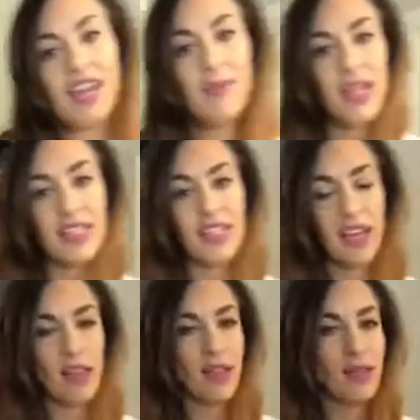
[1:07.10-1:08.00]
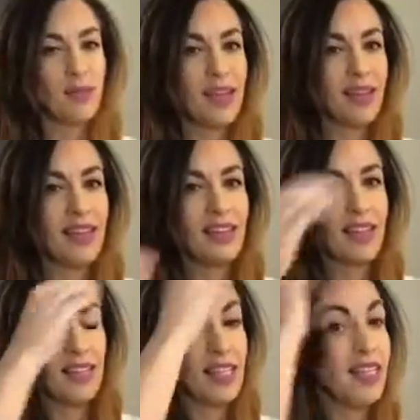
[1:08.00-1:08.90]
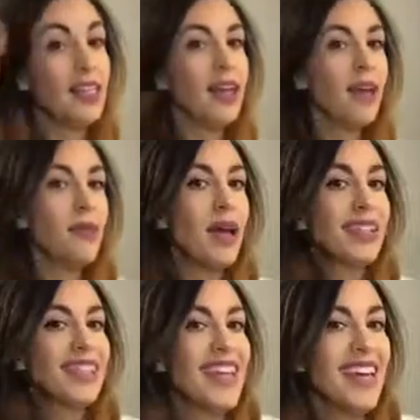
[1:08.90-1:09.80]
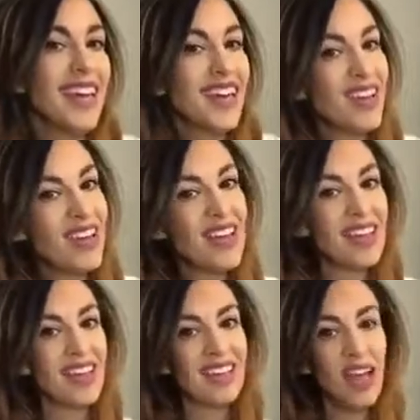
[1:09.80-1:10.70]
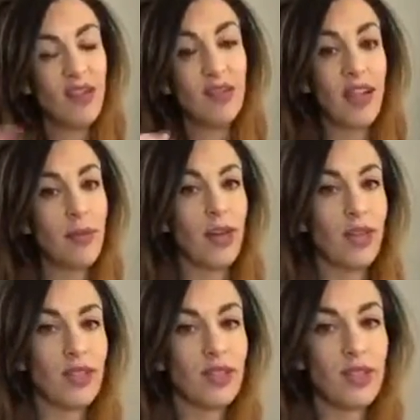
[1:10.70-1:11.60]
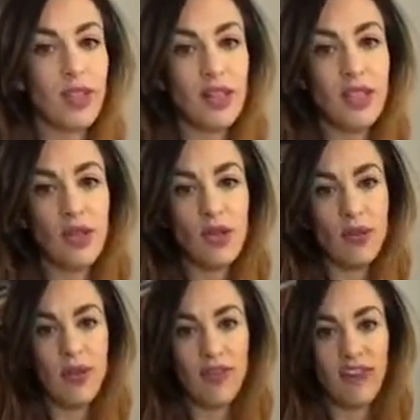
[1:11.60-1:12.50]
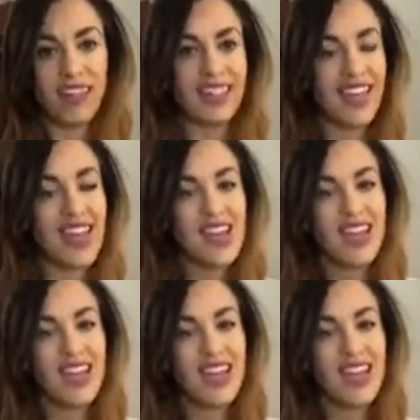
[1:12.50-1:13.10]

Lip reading: kind of makes it a little bit like sticky and messy because I don't like my curls to look too perfect.